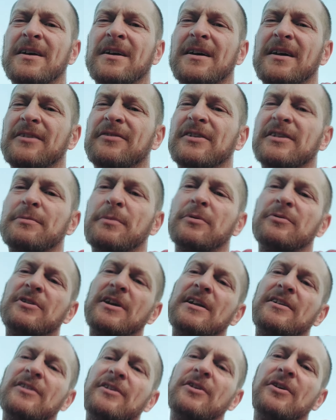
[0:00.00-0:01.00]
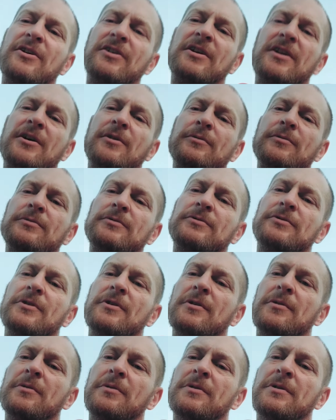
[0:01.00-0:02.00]
I think it's about 10 to 9 now.
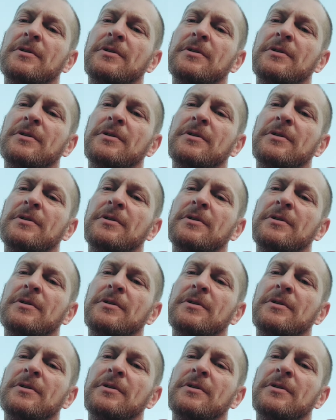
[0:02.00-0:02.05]
So